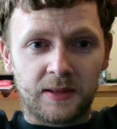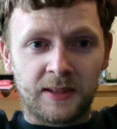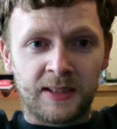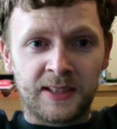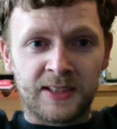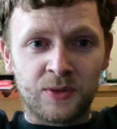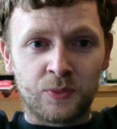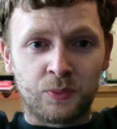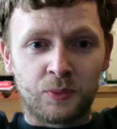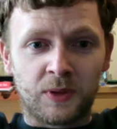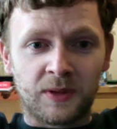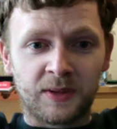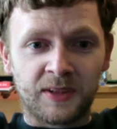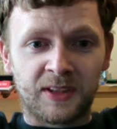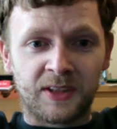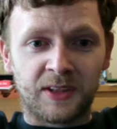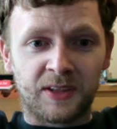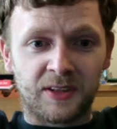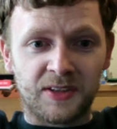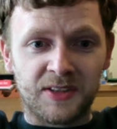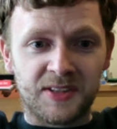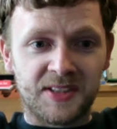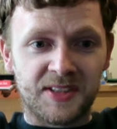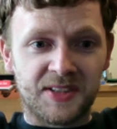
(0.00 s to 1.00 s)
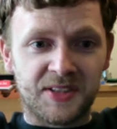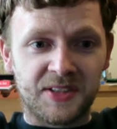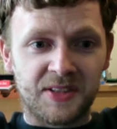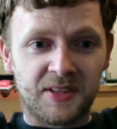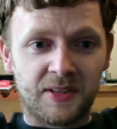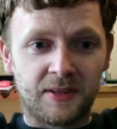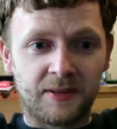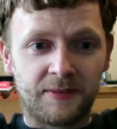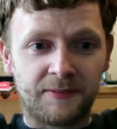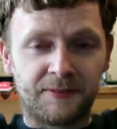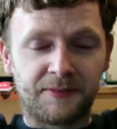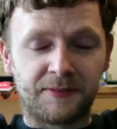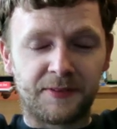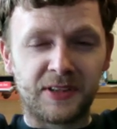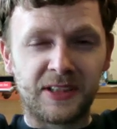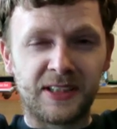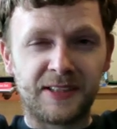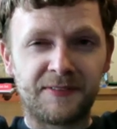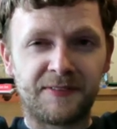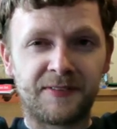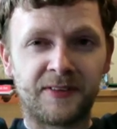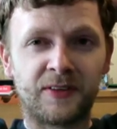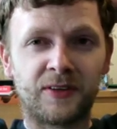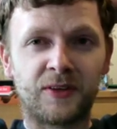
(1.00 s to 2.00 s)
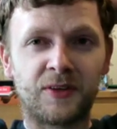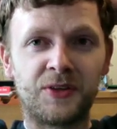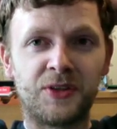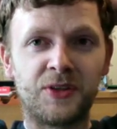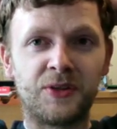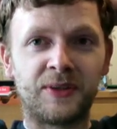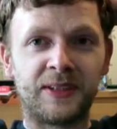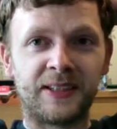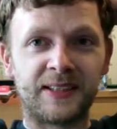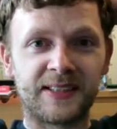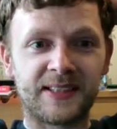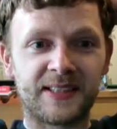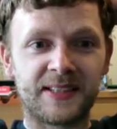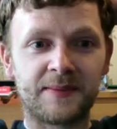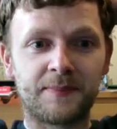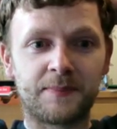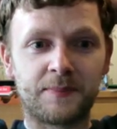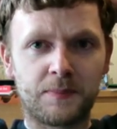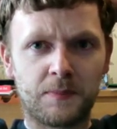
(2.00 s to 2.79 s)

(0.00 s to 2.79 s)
It's a 1 cost, 3/4 unit.